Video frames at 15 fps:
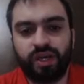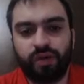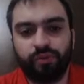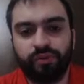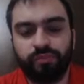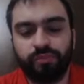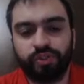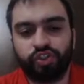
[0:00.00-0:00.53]

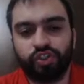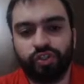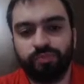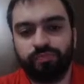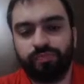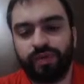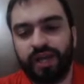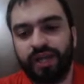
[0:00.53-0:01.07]
the
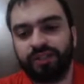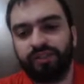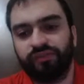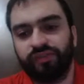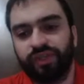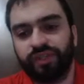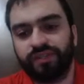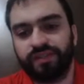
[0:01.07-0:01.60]
bishop
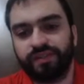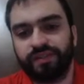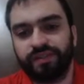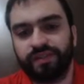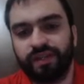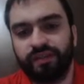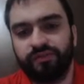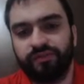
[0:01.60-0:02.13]
activates
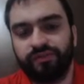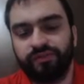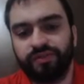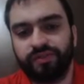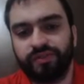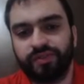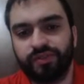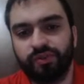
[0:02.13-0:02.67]
itself.
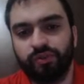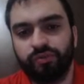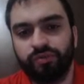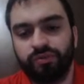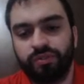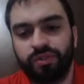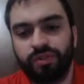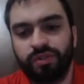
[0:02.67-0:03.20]
So
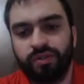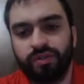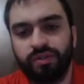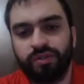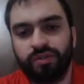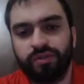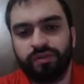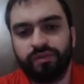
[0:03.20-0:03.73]

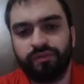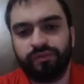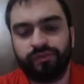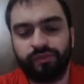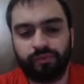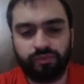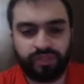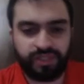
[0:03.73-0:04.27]

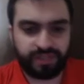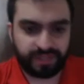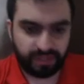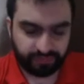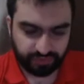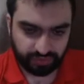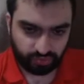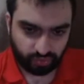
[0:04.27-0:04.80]
from
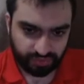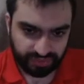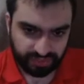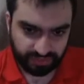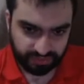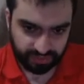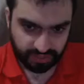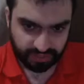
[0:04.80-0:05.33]
d7 to
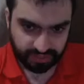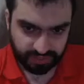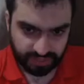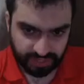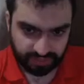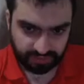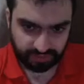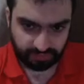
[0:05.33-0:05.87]
c6,
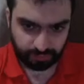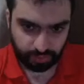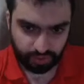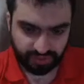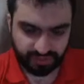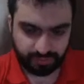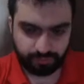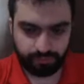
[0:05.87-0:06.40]
and it
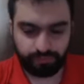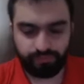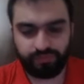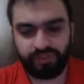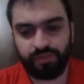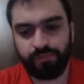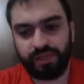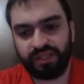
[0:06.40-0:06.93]
puts
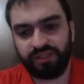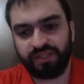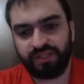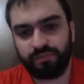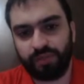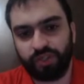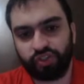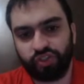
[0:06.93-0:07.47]
tremendous
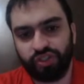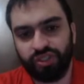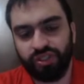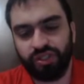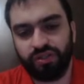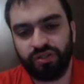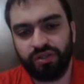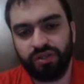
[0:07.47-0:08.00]
pressure
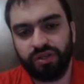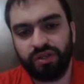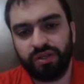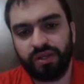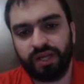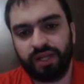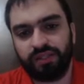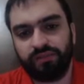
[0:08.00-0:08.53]
here.
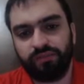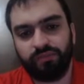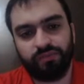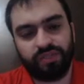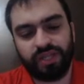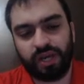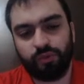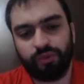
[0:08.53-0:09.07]
And
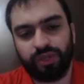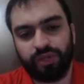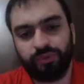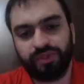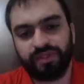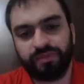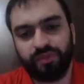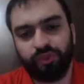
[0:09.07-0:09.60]
yeah, without
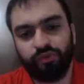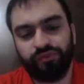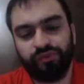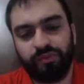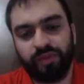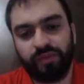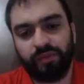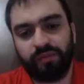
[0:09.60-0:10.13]
this maneuver,
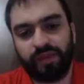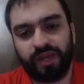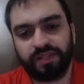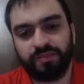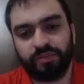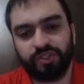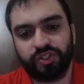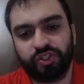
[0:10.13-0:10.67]
maybe black's
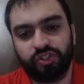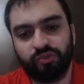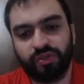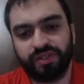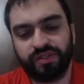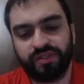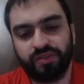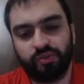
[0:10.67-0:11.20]
position
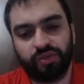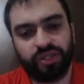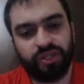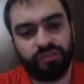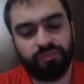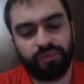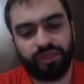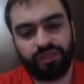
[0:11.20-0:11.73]
wasn't so great,
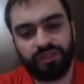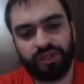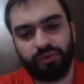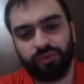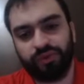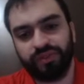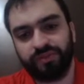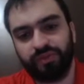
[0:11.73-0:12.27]
but yeah,
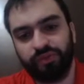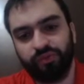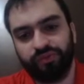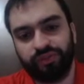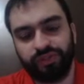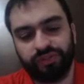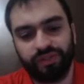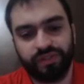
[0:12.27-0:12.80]
with this maneuver
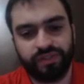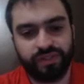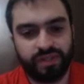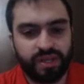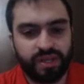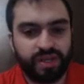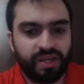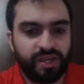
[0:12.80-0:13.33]
it is.
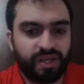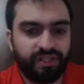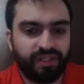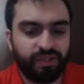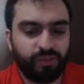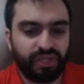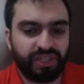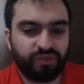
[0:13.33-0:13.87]
And
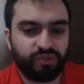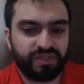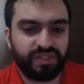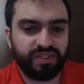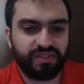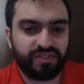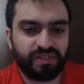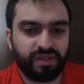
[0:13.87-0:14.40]
here we get to
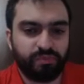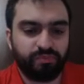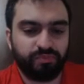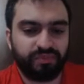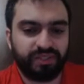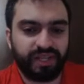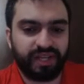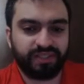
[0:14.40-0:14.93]
see some
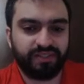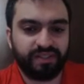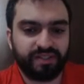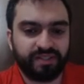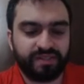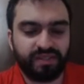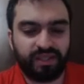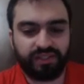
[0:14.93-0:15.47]

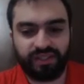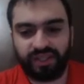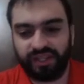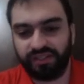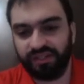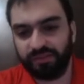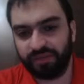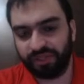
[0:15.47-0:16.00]
tactics that again
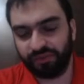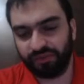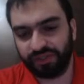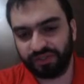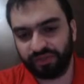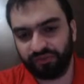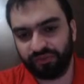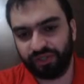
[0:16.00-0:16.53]
remind
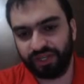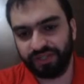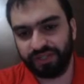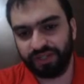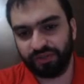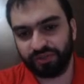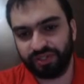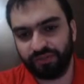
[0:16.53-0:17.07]
us of Crazy
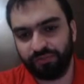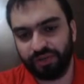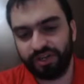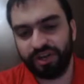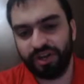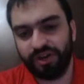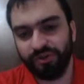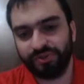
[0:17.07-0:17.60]
House and Bug
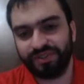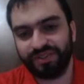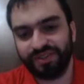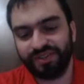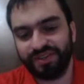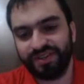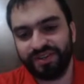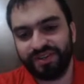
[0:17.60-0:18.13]
House,
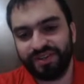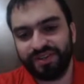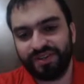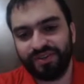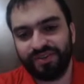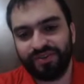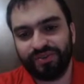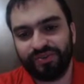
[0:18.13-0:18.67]

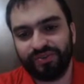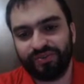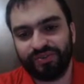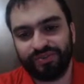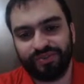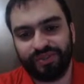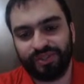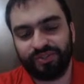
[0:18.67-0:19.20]

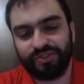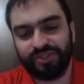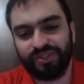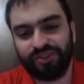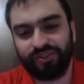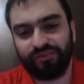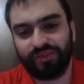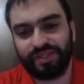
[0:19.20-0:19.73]
where you see
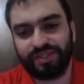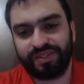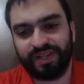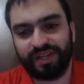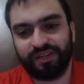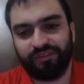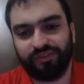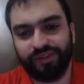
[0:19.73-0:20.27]
all of these
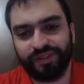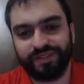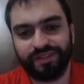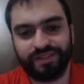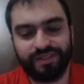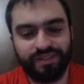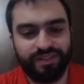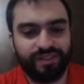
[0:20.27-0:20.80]
sacrifices
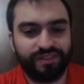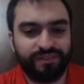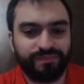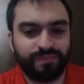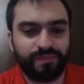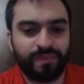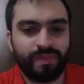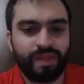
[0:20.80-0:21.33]
here.
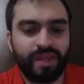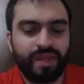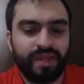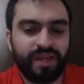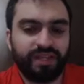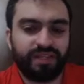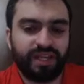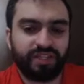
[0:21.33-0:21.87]

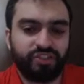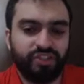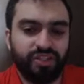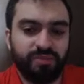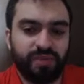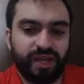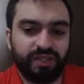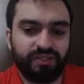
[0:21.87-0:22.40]
And actually
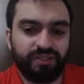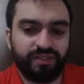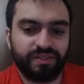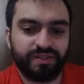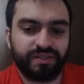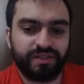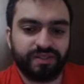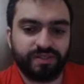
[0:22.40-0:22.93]

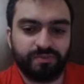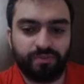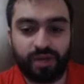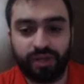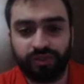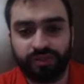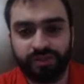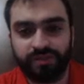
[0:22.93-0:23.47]
Magnus
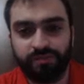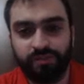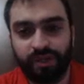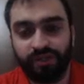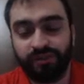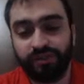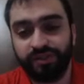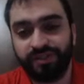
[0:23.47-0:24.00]

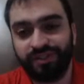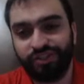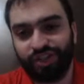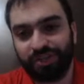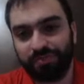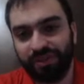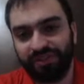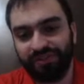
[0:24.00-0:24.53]
blunders
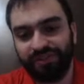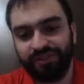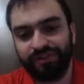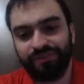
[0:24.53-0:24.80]
checkmate here.